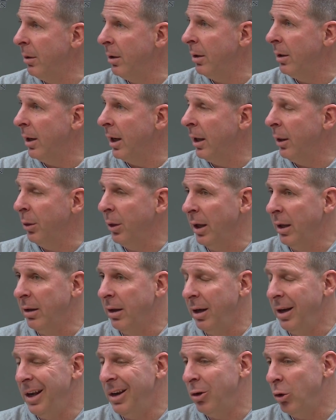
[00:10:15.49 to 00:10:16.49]
And I think
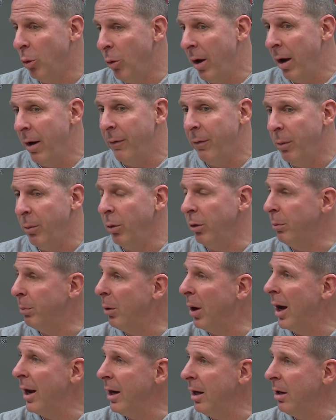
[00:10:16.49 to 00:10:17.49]
that each one of them was
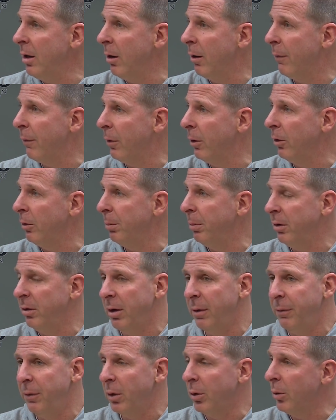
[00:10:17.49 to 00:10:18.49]
brought in here for a
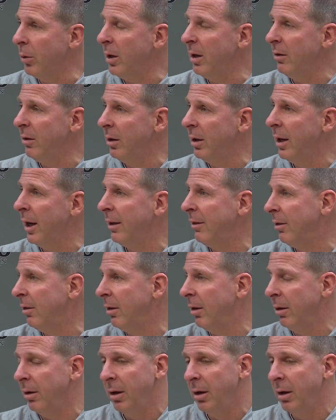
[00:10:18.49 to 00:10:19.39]
specific reason, and that's